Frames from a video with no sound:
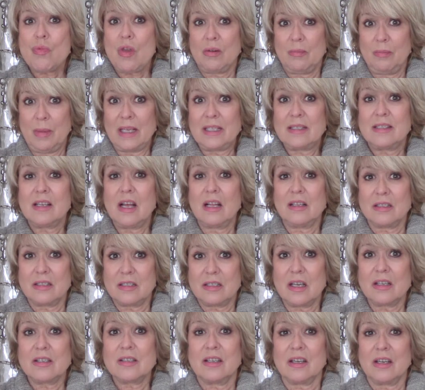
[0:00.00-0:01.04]
Makes sense,
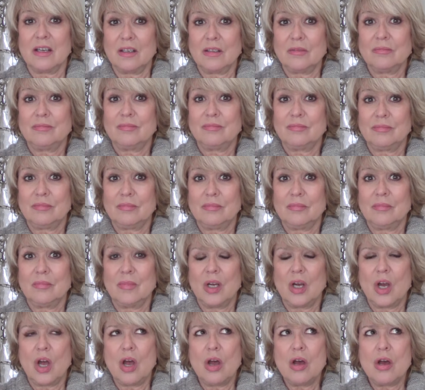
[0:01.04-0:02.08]
doesn't it?
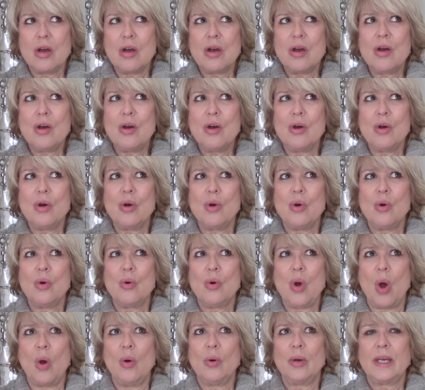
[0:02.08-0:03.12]

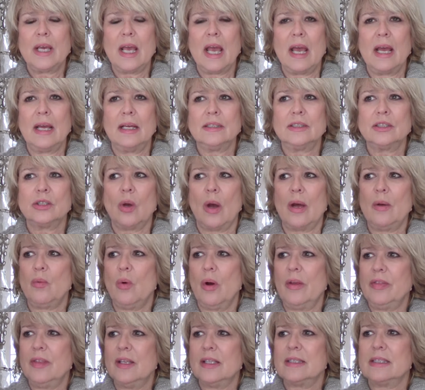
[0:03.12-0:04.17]
Oh, okay, so I
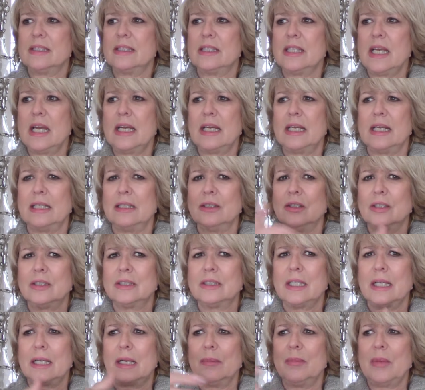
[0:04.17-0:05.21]
want this thing and it
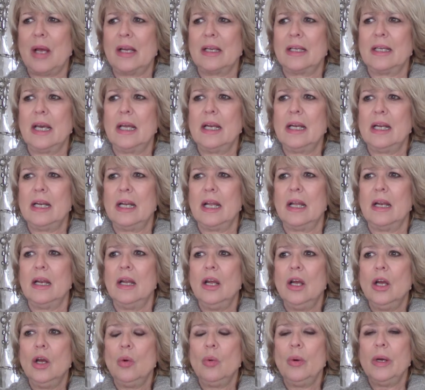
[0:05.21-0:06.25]
looks like I'm not getting it,
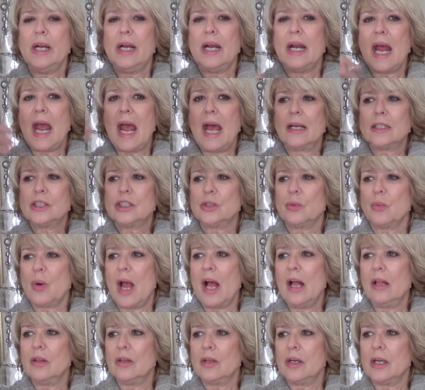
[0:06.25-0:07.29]
when in
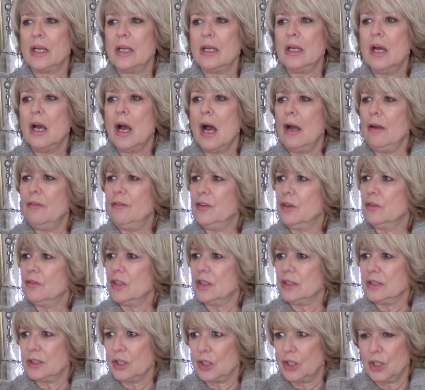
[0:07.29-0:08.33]
actuality, I feel
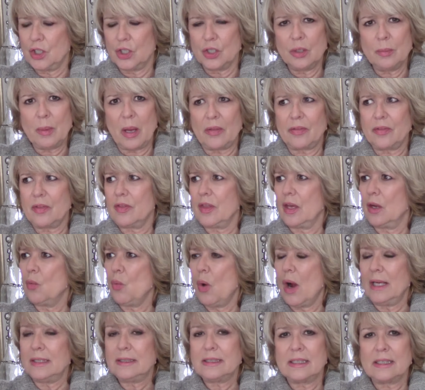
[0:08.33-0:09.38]
very secure about the thing.
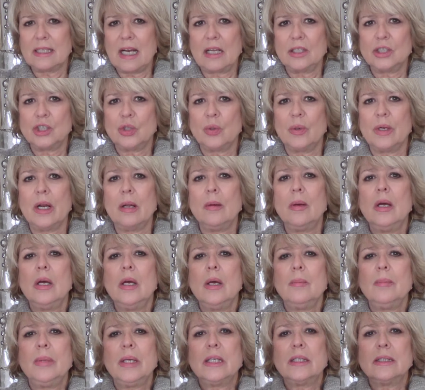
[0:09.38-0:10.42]
Why is it not showing up?
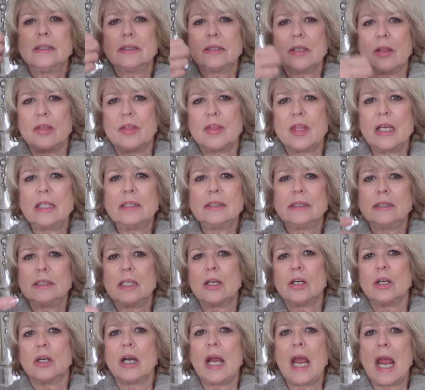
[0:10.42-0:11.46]
Because the things
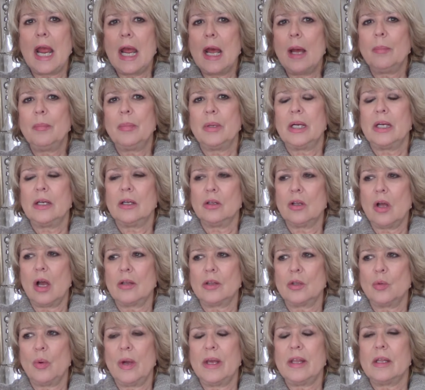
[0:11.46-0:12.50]
that are happening
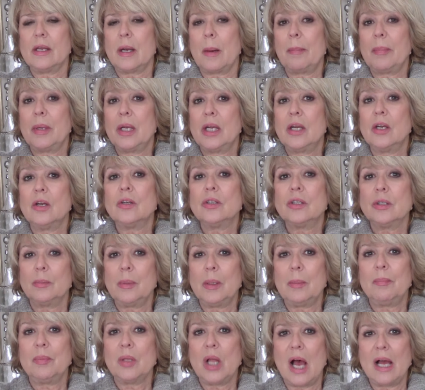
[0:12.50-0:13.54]
along the way that appear to
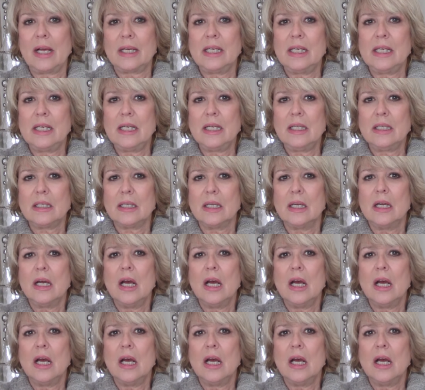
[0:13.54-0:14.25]
be blocking it